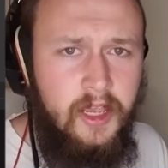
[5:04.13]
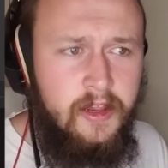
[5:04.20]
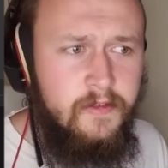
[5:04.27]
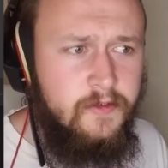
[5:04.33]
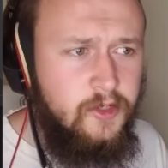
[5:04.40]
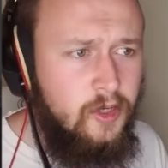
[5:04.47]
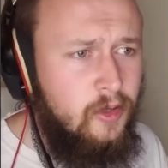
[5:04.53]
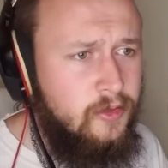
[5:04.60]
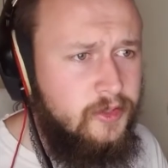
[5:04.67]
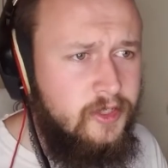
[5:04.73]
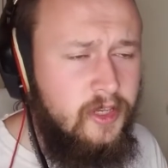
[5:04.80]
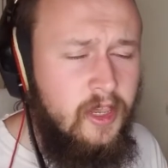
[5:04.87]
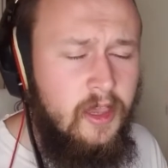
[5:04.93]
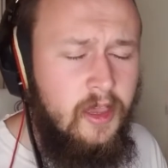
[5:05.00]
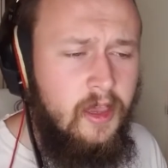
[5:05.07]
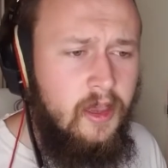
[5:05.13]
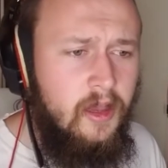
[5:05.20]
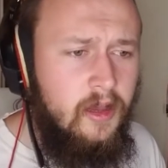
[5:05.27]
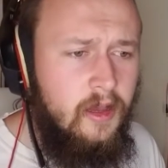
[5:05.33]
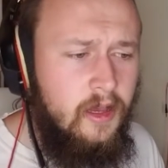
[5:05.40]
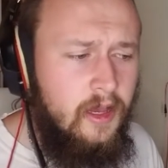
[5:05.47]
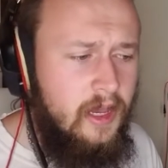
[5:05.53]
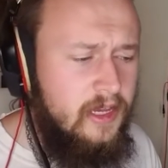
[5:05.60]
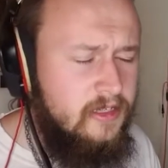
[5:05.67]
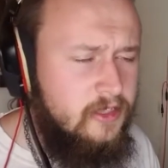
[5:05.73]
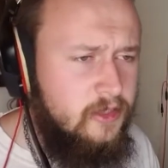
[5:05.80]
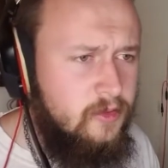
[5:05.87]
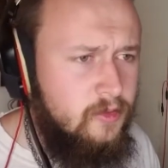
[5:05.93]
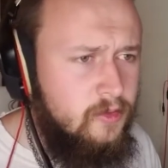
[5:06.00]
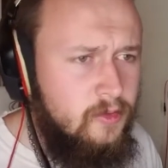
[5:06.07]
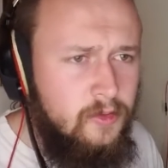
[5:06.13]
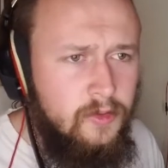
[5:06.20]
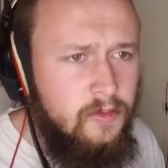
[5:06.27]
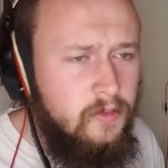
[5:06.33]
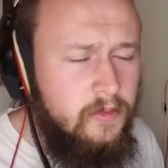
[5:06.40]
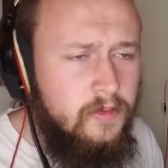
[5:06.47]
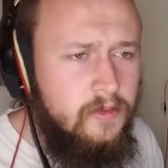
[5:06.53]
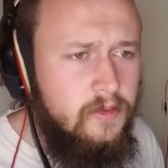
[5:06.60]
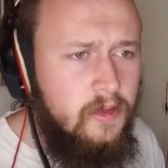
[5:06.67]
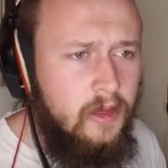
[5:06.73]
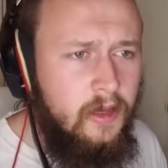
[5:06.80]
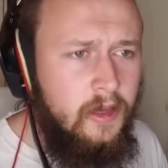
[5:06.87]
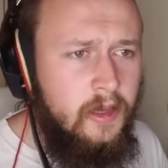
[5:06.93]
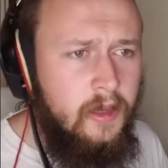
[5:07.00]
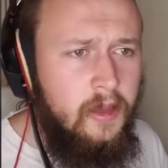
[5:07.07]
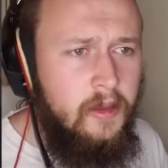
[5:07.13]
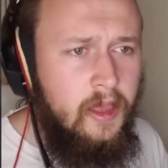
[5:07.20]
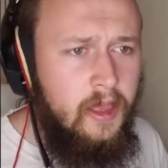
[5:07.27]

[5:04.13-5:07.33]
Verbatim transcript: out of Chult. Uh, I do uh,